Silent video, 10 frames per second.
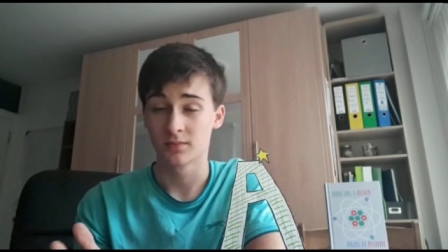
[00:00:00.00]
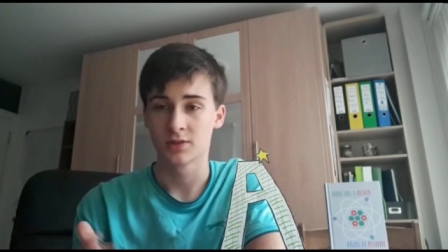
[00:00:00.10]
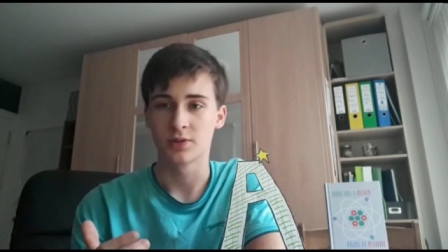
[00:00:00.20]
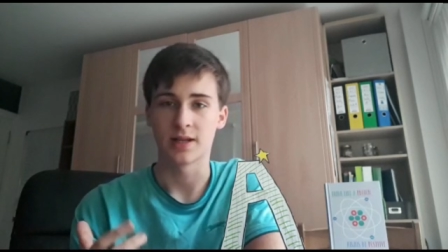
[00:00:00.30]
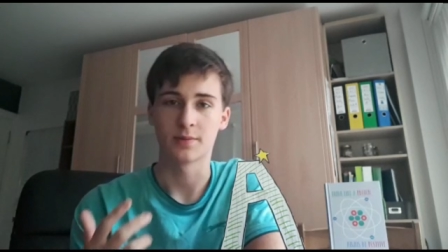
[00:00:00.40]

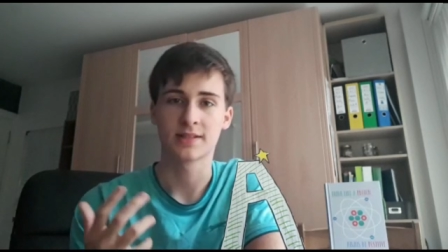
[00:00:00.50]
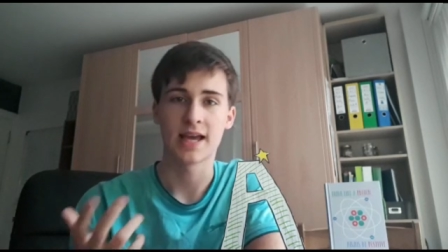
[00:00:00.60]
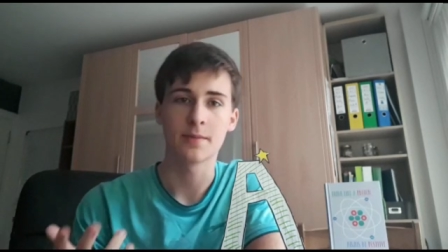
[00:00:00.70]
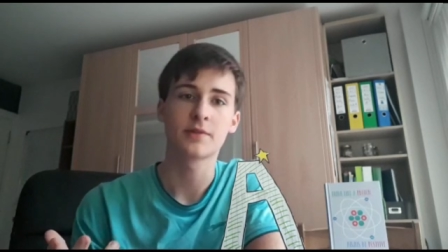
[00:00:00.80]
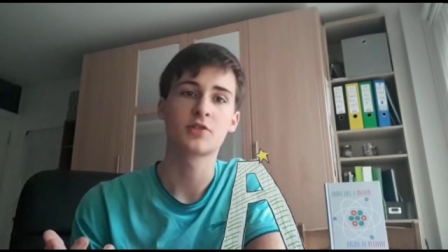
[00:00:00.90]
So say it was
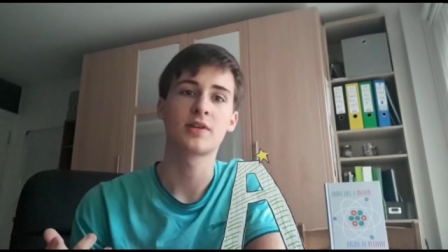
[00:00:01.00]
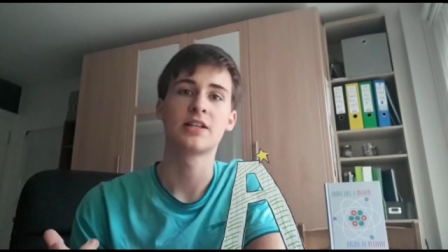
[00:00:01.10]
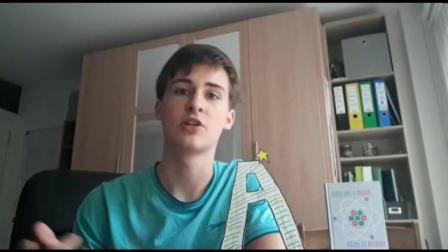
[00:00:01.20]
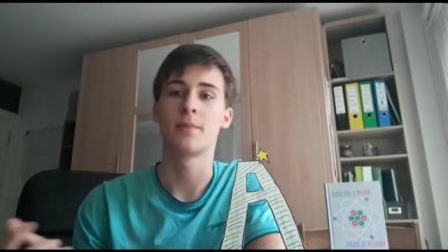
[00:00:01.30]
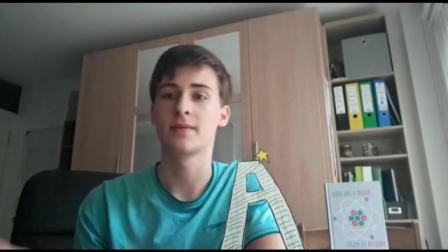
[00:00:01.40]
chemistry
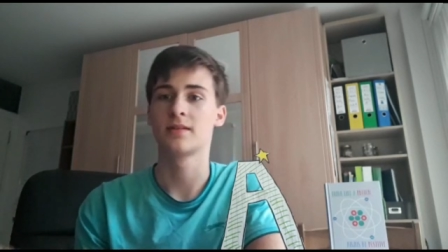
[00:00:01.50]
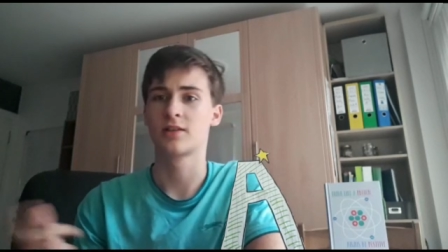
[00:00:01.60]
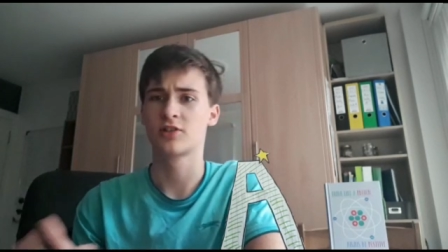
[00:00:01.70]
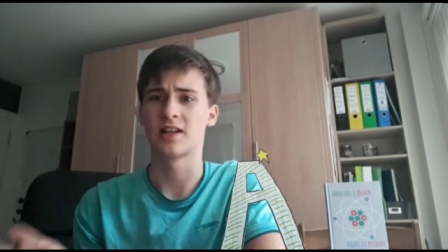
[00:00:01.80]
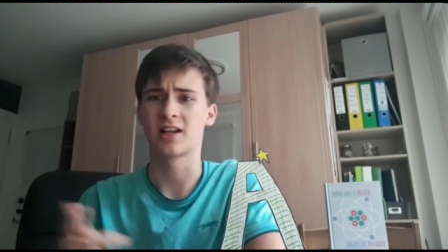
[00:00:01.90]
and you
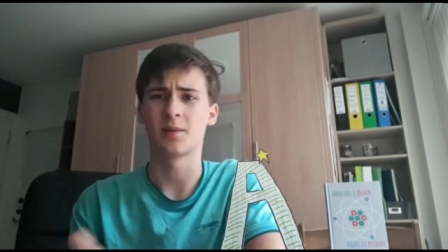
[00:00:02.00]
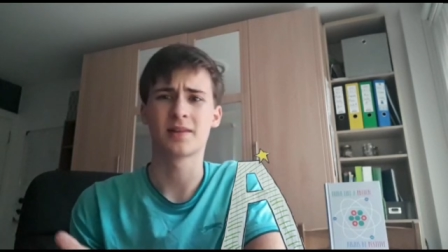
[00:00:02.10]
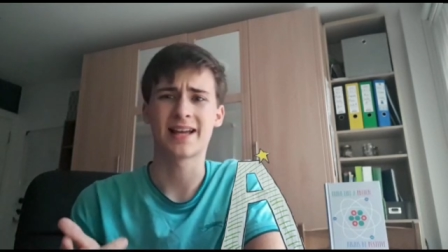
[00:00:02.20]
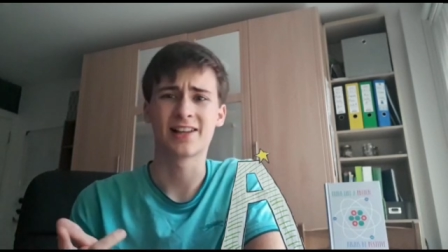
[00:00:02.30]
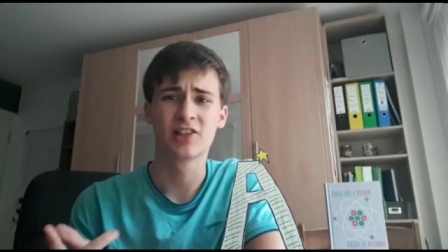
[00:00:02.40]
did a couple
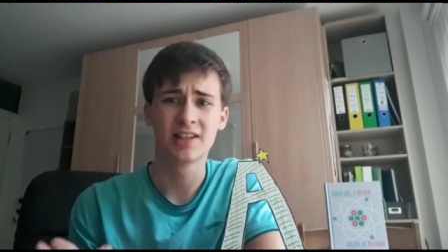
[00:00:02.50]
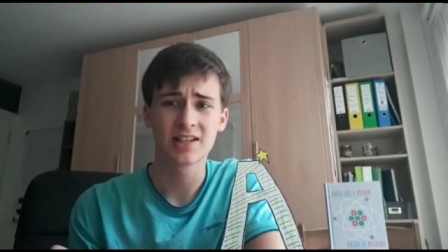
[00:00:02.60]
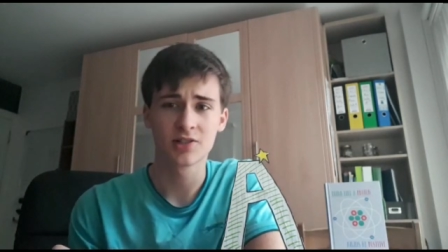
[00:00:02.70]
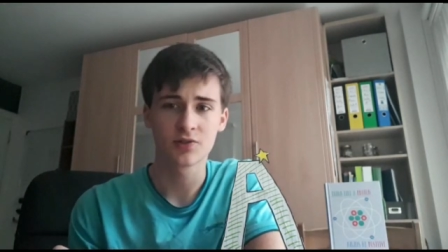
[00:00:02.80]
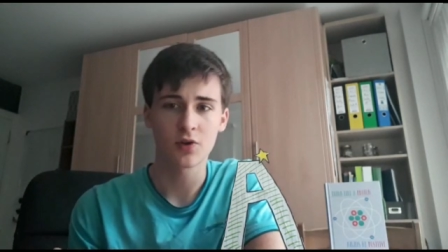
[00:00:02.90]
of
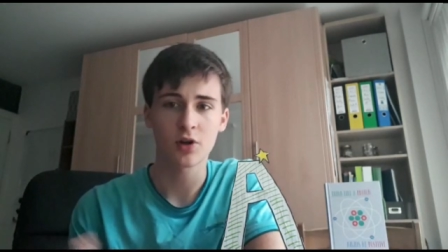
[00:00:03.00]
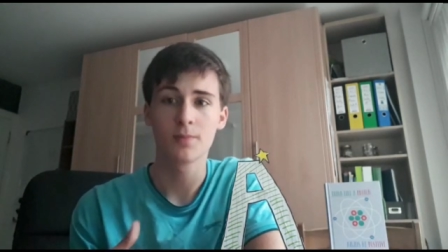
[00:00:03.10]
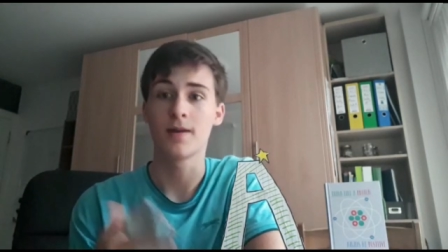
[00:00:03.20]
calculations wrong,